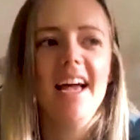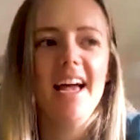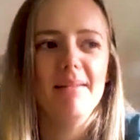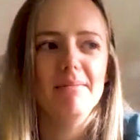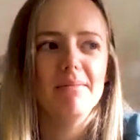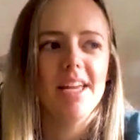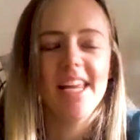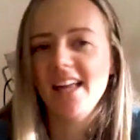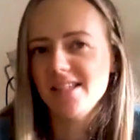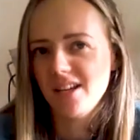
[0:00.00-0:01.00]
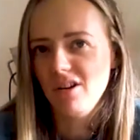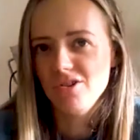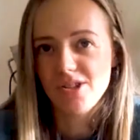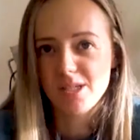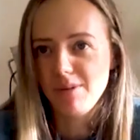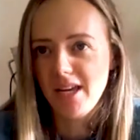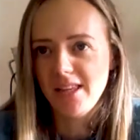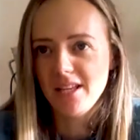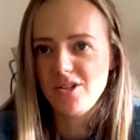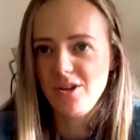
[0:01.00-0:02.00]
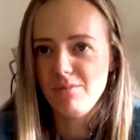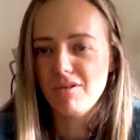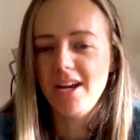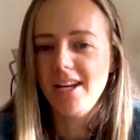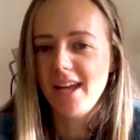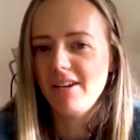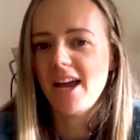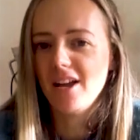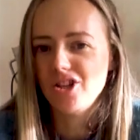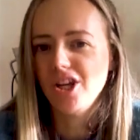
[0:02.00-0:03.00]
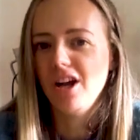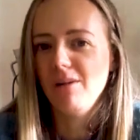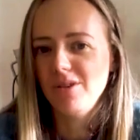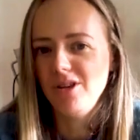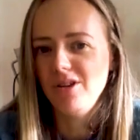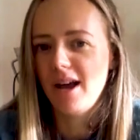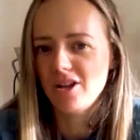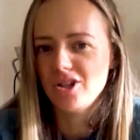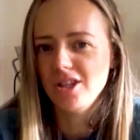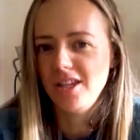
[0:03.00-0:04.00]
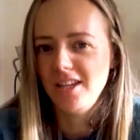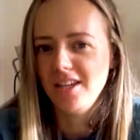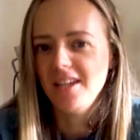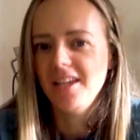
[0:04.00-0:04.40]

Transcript: Um, and again, psychologists explain that's your brain now catching up that you actually